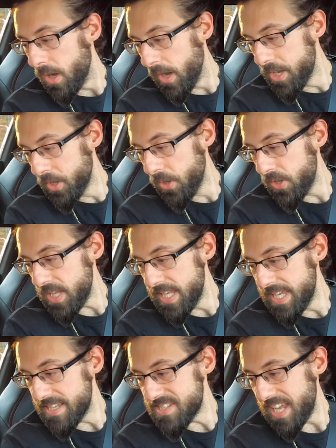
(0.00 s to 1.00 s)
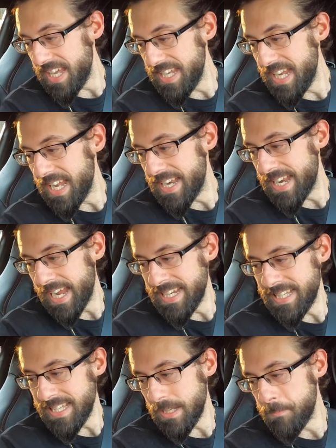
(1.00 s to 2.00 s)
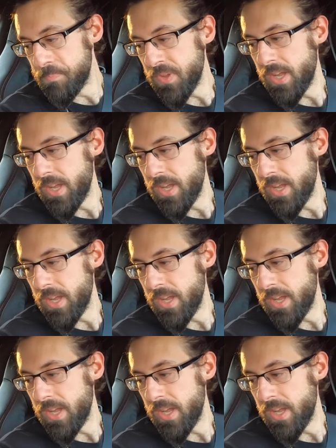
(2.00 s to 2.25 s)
Idle is 890.